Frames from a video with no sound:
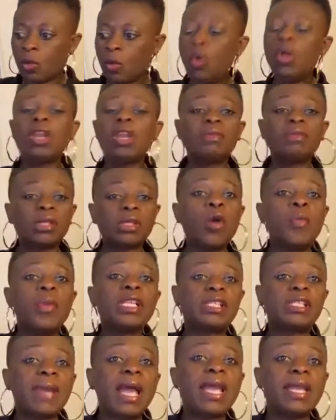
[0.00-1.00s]
wonim se
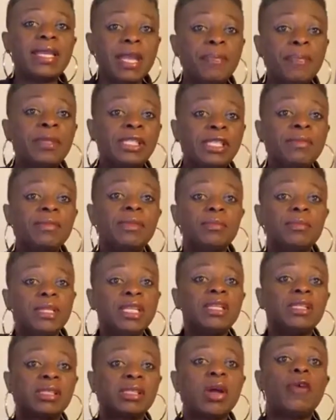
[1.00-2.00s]
obetima ye deputy
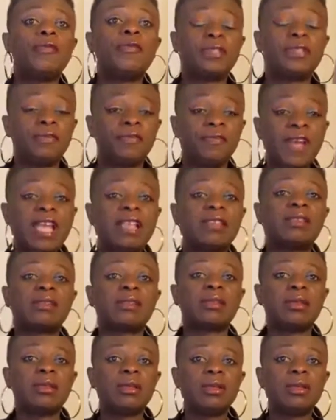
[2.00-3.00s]
minister of
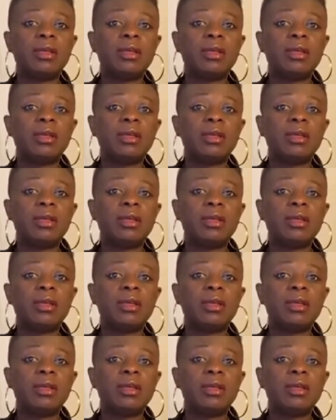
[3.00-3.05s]
defense